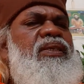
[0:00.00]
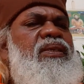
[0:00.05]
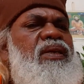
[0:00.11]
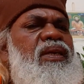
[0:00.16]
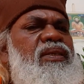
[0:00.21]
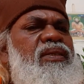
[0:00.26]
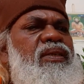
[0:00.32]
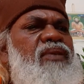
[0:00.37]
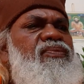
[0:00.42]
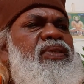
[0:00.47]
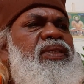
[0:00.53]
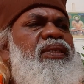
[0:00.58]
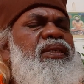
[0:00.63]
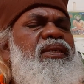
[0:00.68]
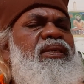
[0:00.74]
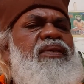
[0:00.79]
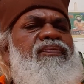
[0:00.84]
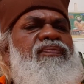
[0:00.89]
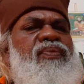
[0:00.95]
not
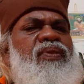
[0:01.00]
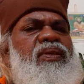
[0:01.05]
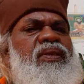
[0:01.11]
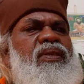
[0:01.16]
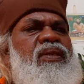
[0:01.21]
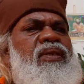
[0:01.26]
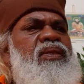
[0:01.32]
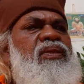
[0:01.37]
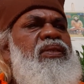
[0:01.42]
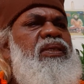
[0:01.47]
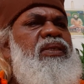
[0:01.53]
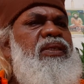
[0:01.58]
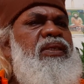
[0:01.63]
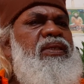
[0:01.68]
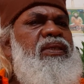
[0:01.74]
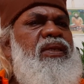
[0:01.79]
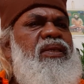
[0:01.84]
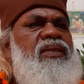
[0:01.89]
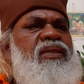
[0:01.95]
sufficient. This
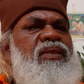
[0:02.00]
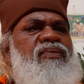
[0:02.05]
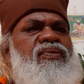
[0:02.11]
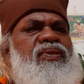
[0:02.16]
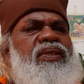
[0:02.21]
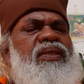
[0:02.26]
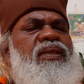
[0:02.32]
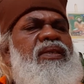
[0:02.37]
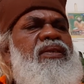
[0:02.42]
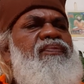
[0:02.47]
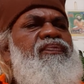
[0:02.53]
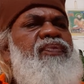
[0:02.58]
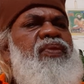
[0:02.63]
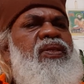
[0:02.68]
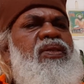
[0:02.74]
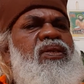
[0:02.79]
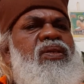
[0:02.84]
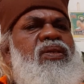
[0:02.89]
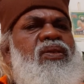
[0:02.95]
is not sufficient.
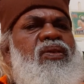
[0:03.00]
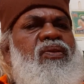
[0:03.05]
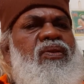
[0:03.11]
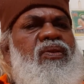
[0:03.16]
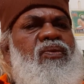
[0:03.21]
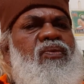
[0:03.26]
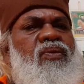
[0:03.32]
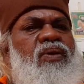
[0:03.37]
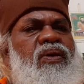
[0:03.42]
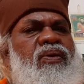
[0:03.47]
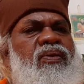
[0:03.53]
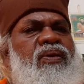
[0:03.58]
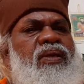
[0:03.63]
You are